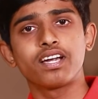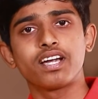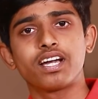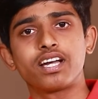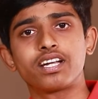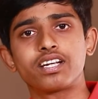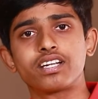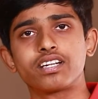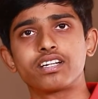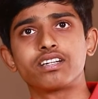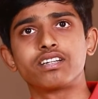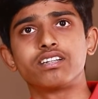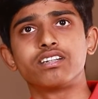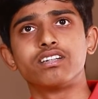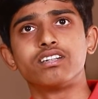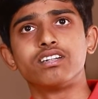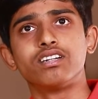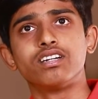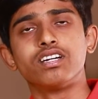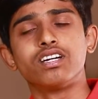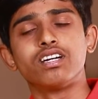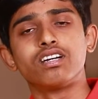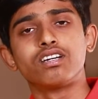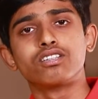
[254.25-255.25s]
And
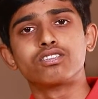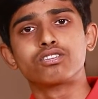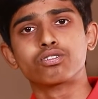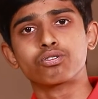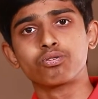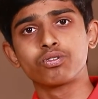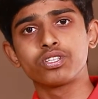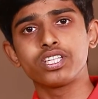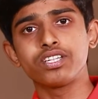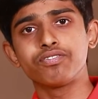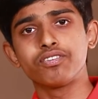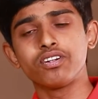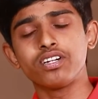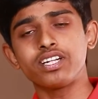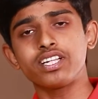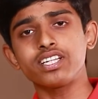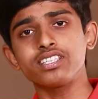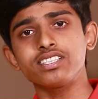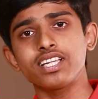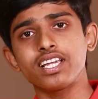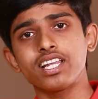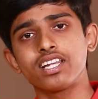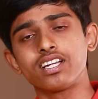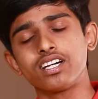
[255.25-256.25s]
through the full
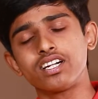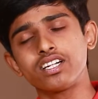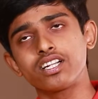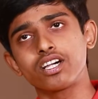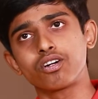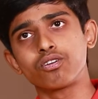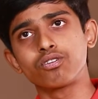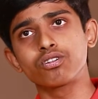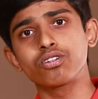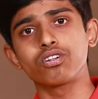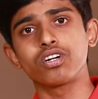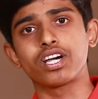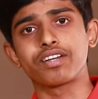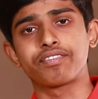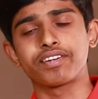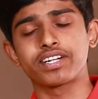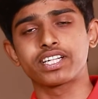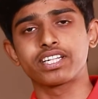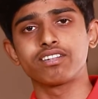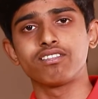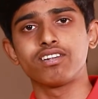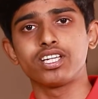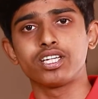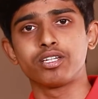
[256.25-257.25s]
test, I learned how to
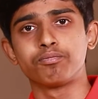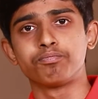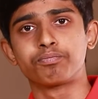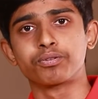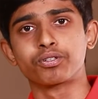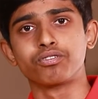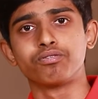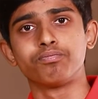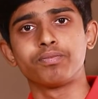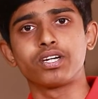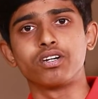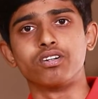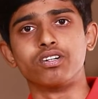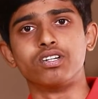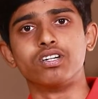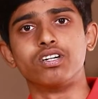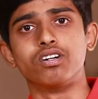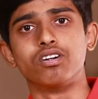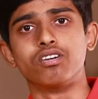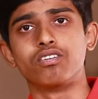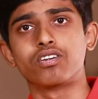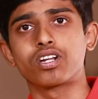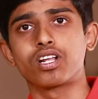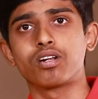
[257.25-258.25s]
effectively improve my
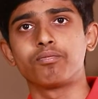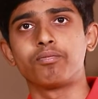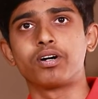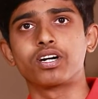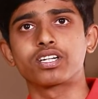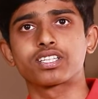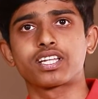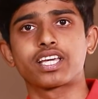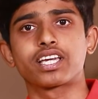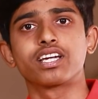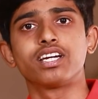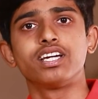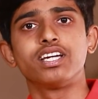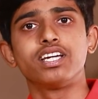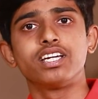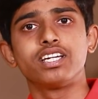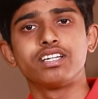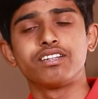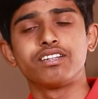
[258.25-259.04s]
overall marks. Like,